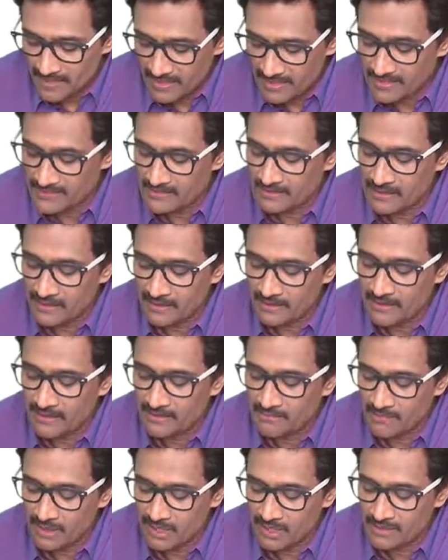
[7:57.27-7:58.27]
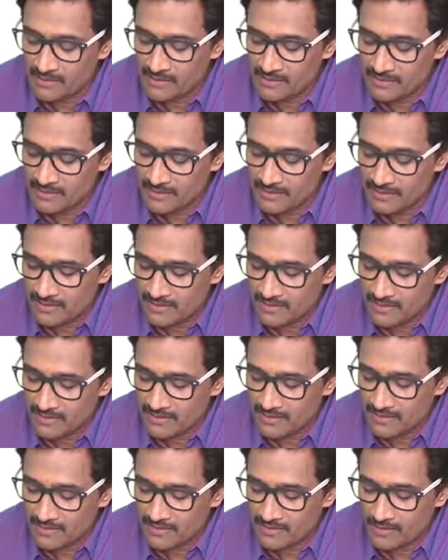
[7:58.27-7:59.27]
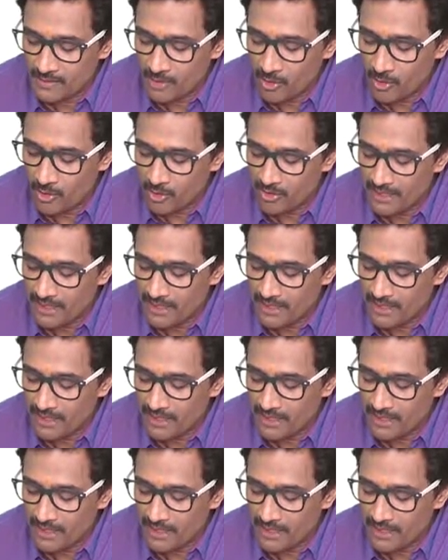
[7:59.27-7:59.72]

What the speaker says: is nothing but log